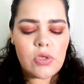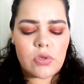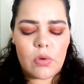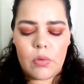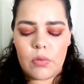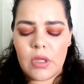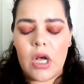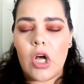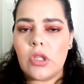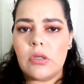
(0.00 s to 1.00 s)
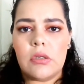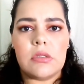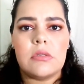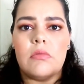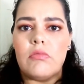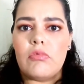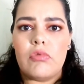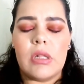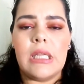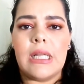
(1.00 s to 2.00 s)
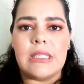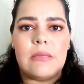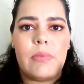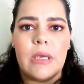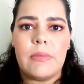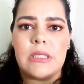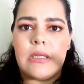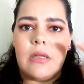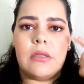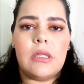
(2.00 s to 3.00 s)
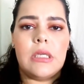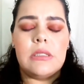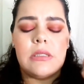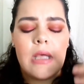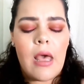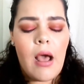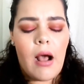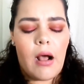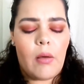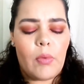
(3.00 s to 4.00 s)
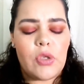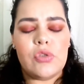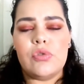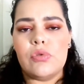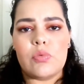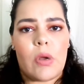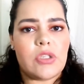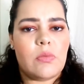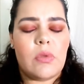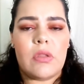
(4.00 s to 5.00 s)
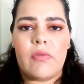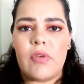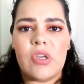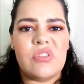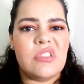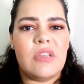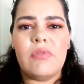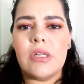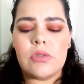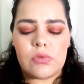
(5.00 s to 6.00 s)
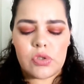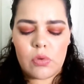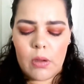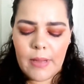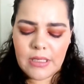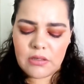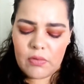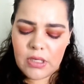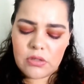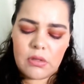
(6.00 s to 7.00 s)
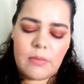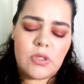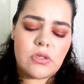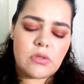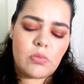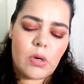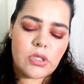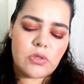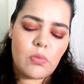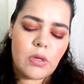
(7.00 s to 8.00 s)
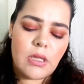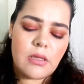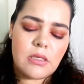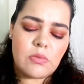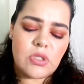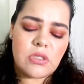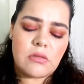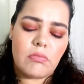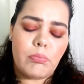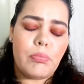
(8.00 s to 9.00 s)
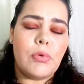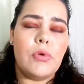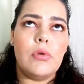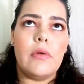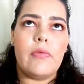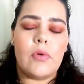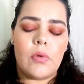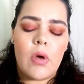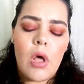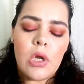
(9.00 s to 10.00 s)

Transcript: So the color looks really nice and pigmented on the lids. When you do swatch them with your fingers, they really don't show up as great. So let me just swatch one of these, which is a beautiful